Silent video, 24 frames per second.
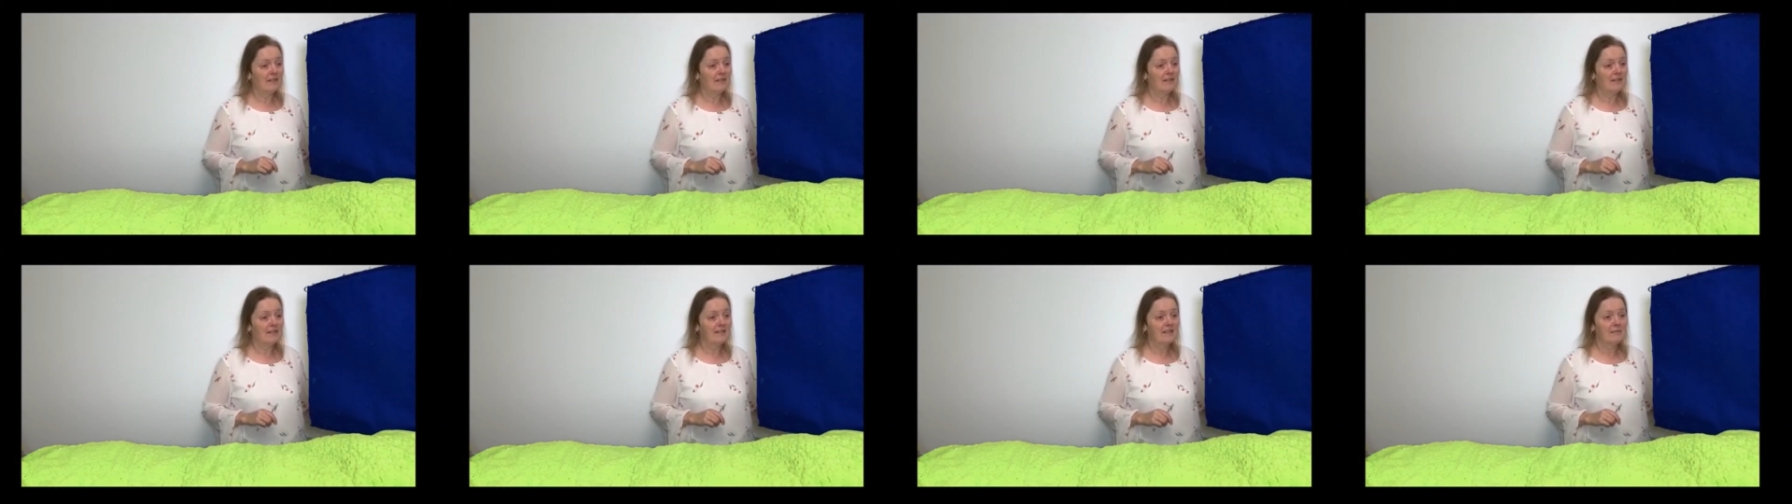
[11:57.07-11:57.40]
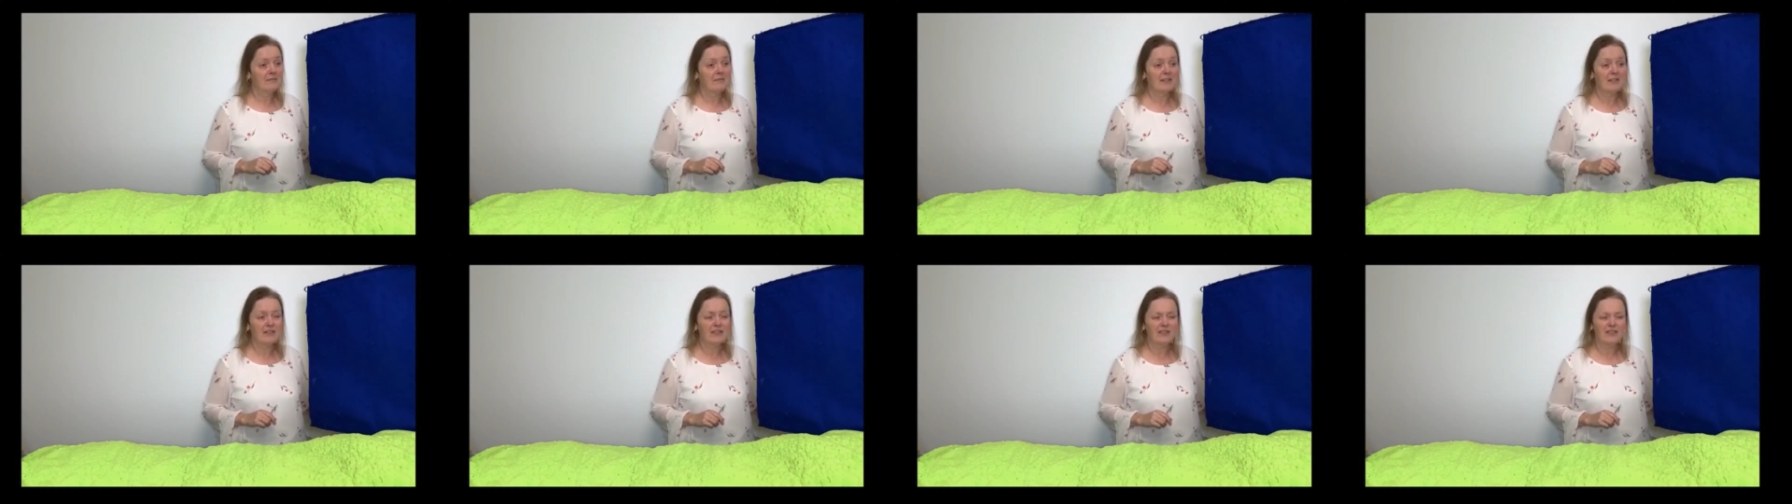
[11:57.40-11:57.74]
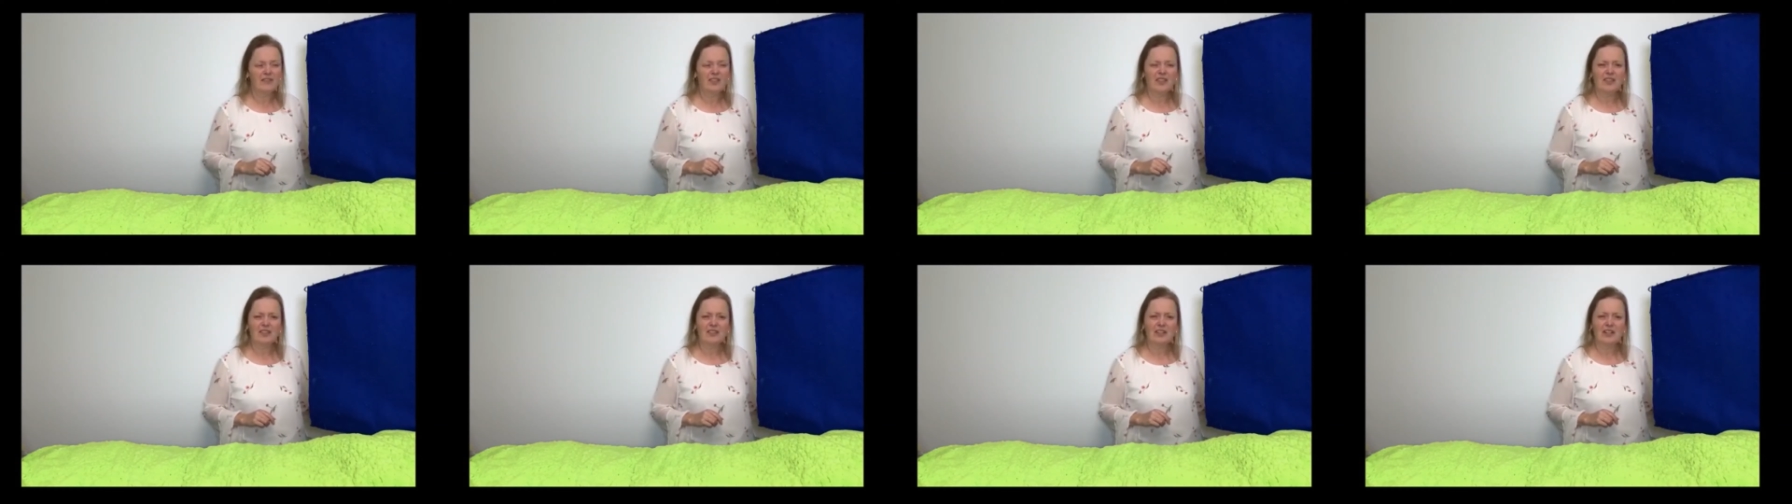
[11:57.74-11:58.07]
something
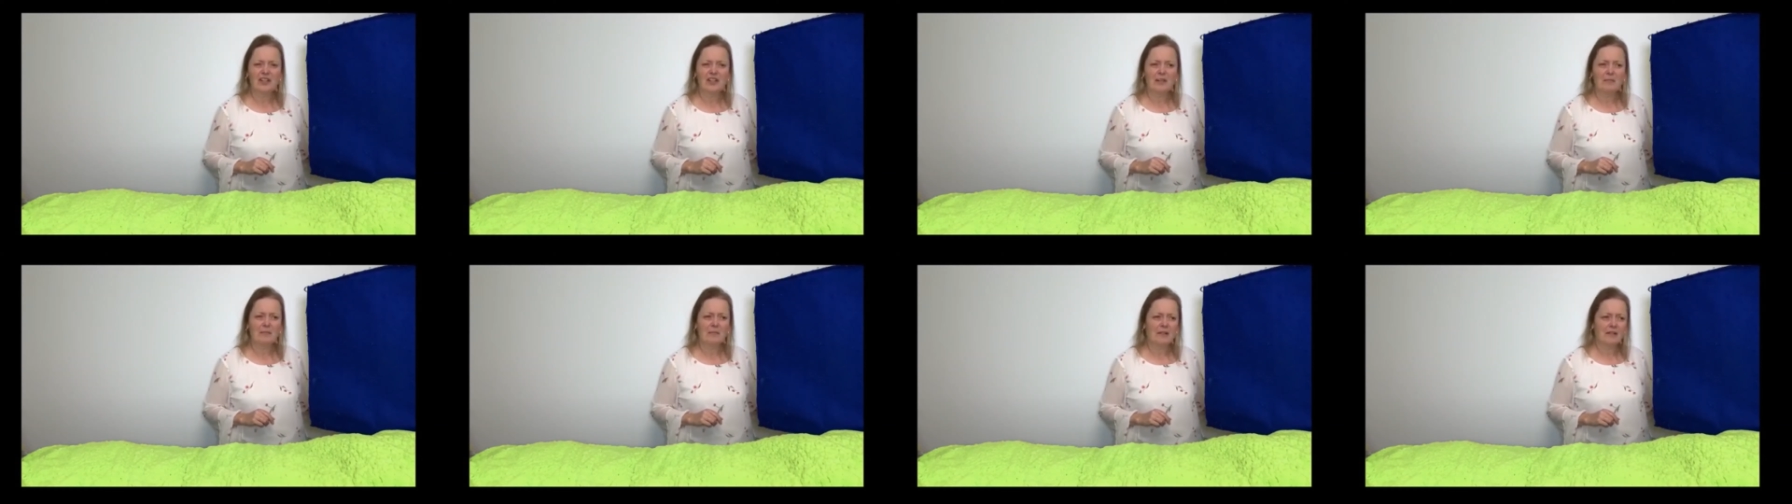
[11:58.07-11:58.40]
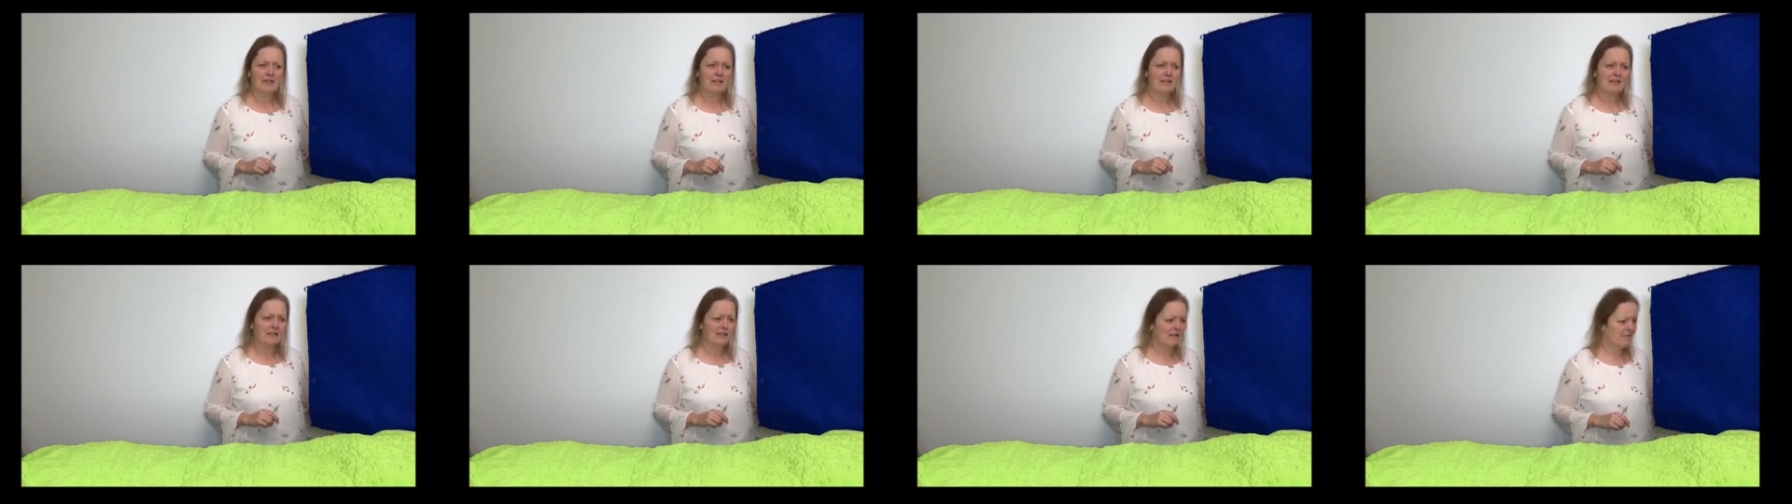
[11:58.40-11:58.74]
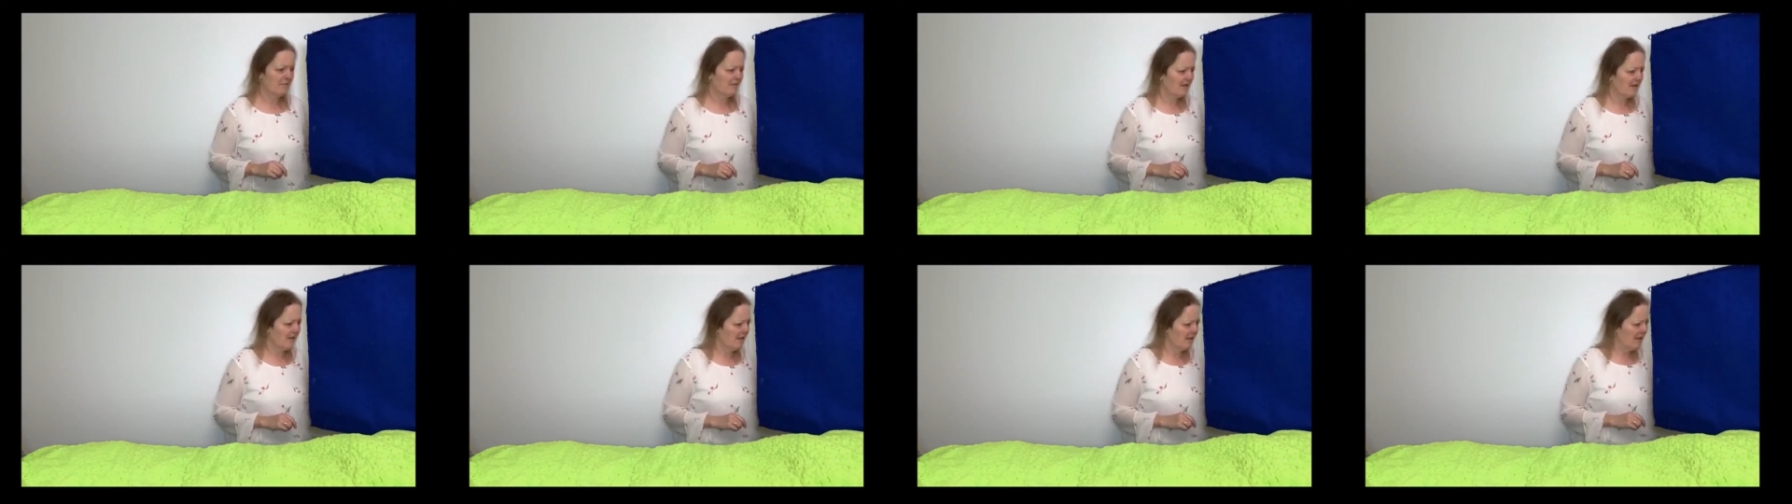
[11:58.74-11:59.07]
strange happened.
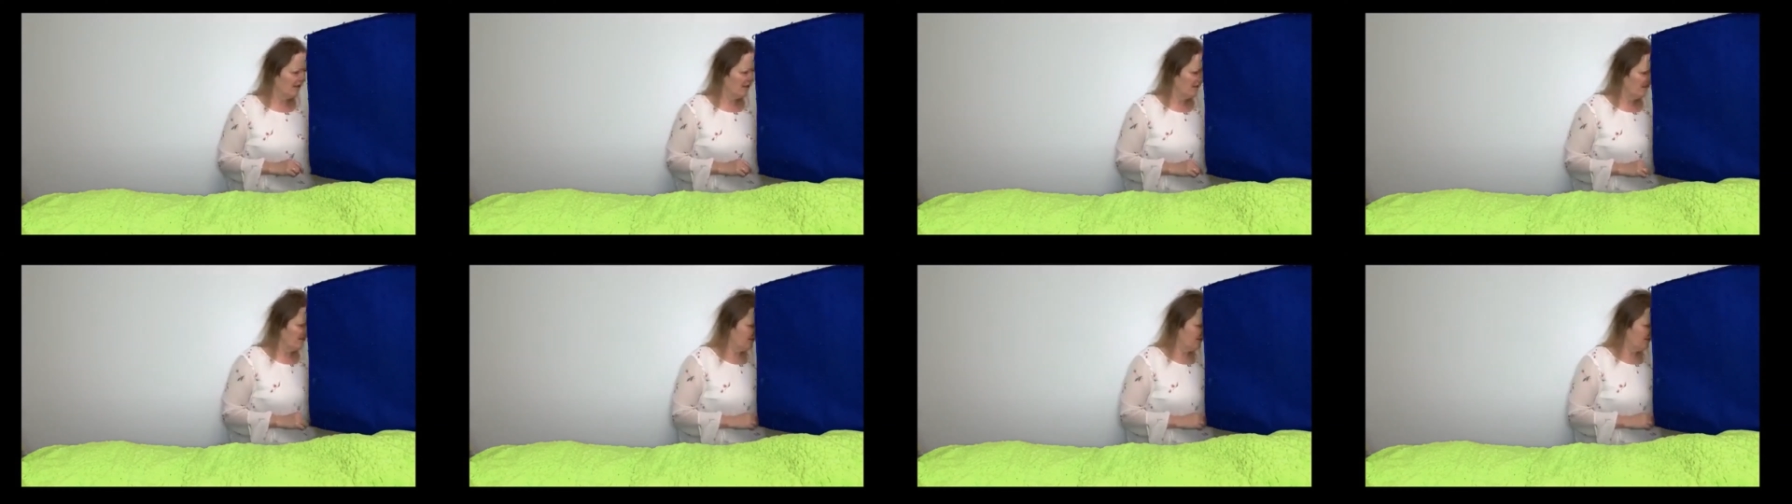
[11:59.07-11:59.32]
The